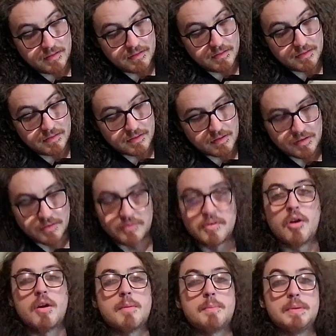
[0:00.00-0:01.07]
or no
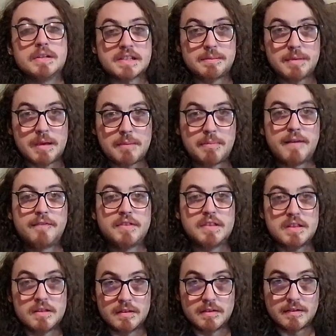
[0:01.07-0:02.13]
inputs can be above
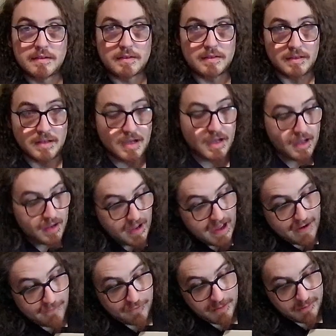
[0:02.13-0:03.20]
the
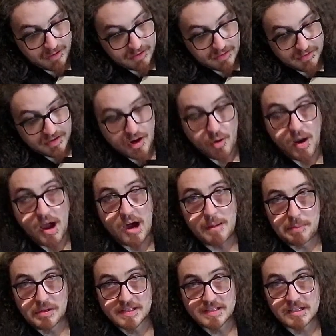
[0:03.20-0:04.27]
halfway mark. No
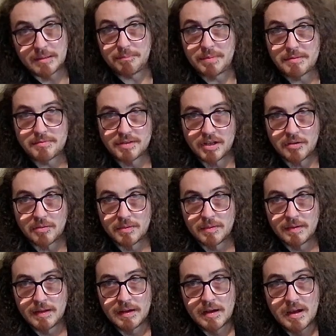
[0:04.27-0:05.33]
outputs can be below,
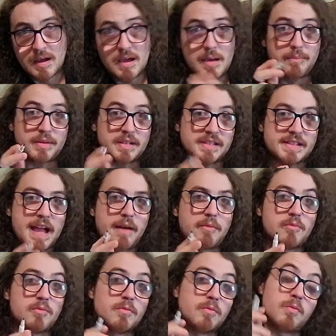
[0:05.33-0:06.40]
because that
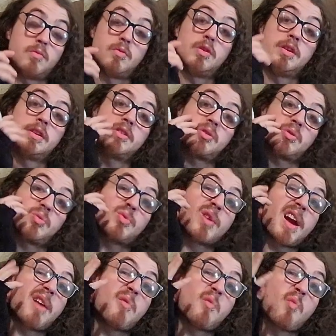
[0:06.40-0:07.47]
would
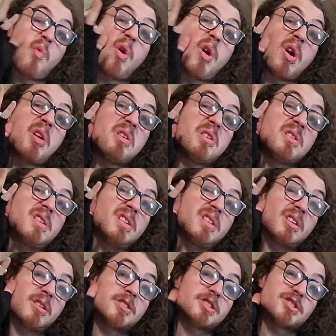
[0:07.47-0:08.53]
create one
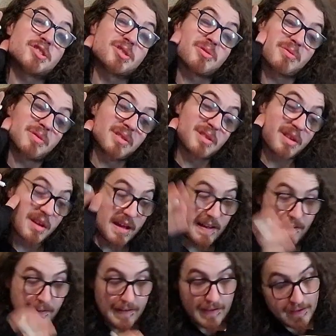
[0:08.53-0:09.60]
large issue.
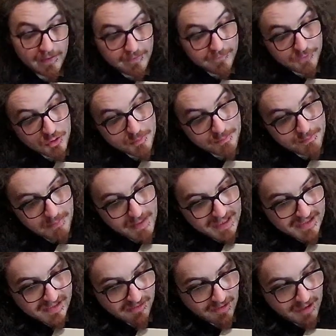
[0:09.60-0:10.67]
If you
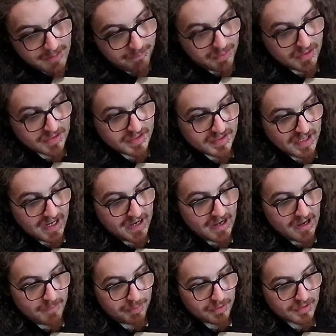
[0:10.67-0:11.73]
mix your inputs and
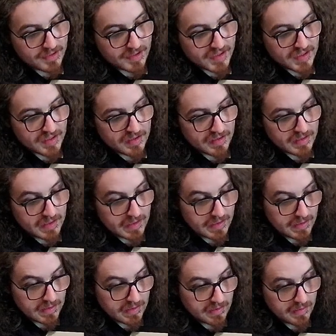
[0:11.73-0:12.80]
outputs,
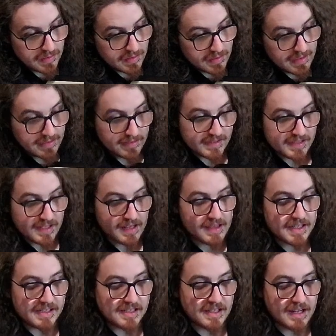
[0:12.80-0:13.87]
let's say
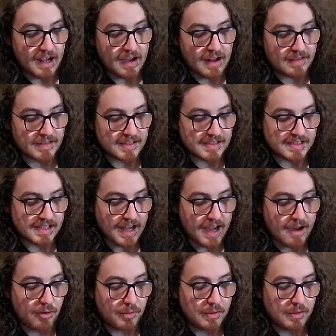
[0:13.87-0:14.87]
this is an in and this is an out,